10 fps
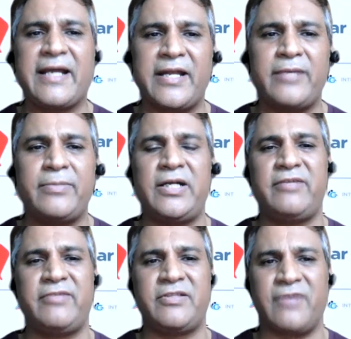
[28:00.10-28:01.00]
credibility
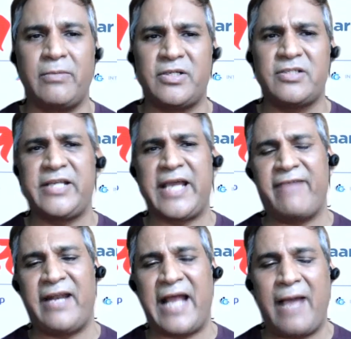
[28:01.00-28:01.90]
with farmers, they
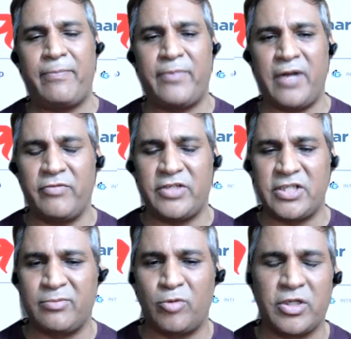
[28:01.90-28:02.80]
have an app now which
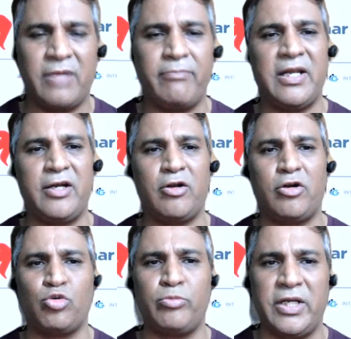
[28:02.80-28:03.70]
has more than 1 million
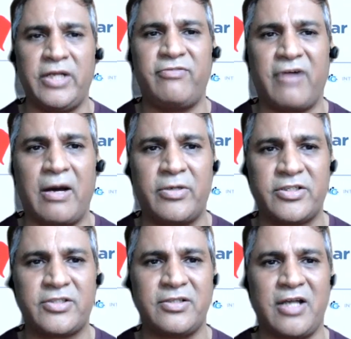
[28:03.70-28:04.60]
or 2 million
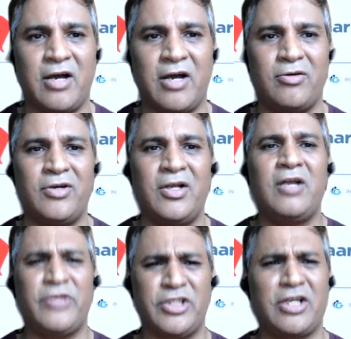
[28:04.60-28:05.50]
farmers now,
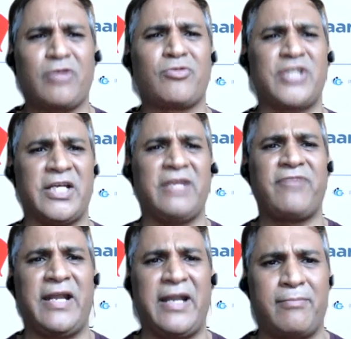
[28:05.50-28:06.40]
which is a
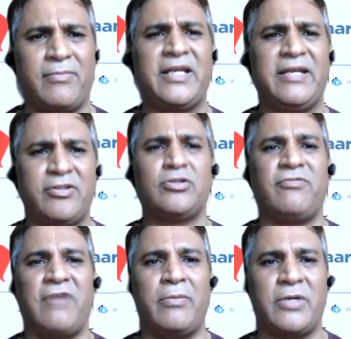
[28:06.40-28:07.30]
significant number, even though
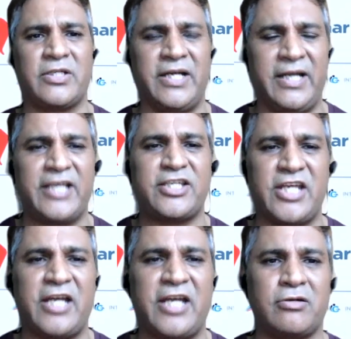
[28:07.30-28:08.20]
the farmers in India is
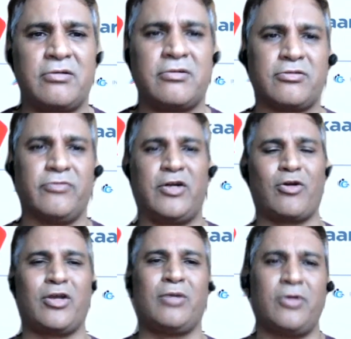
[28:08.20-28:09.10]
10 crores. So we are
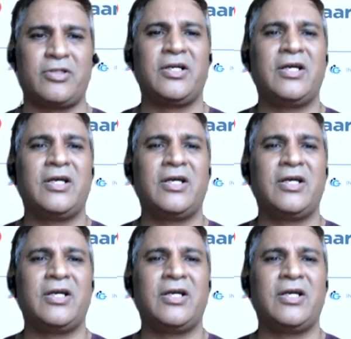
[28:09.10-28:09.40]
talking about